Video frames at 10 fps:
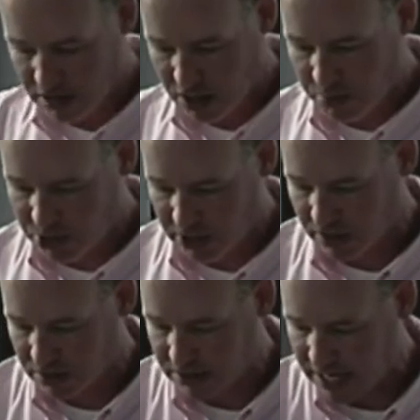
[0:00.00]
the
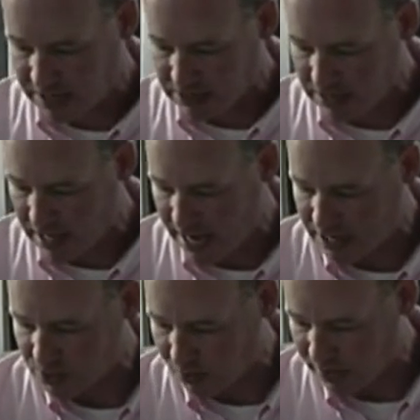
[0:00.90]
particular dates
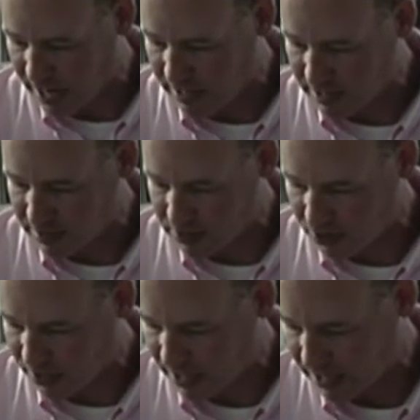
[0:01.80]
as we got
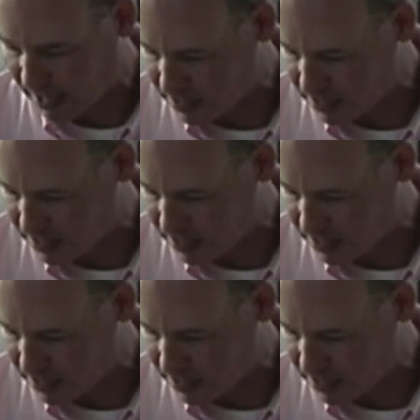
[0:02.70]
into it. I, I